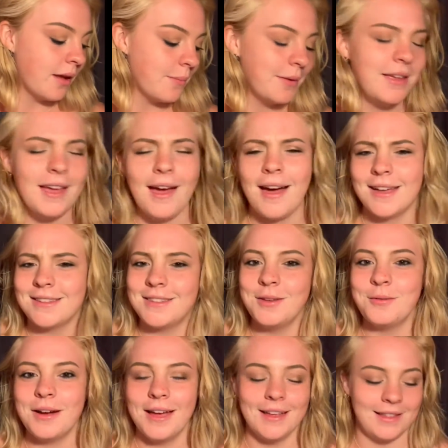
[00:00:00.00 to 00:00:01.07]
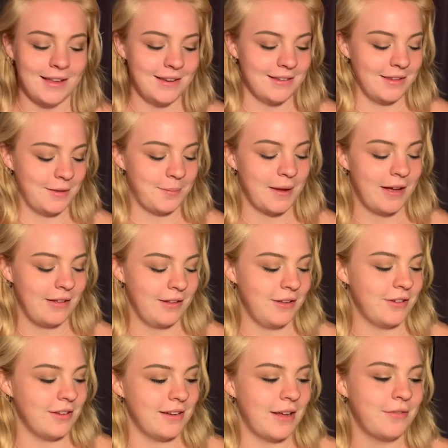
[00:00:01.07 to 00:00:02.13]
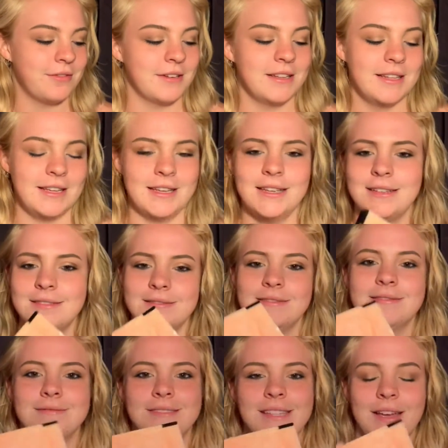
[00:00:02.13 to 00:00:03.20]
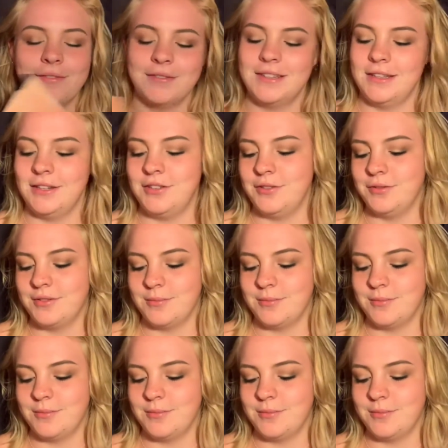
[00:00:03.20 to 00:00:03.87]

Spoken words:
But yeah, I see why I liked this palette. You can definitely do